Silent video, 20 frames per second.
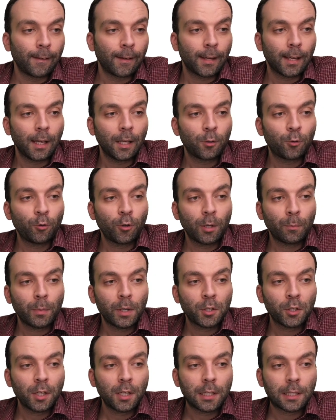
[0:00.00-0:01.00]
Can a Turing
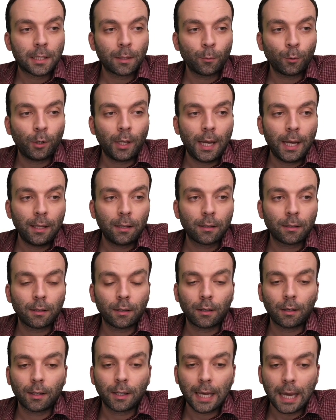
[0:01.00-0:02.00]
machine simulate
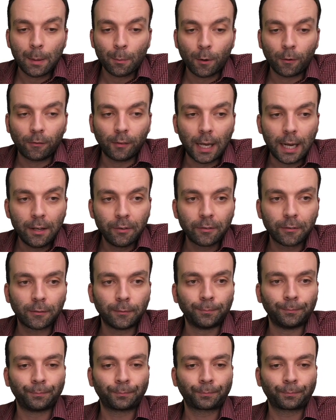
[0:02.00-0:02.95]
a Game of Life?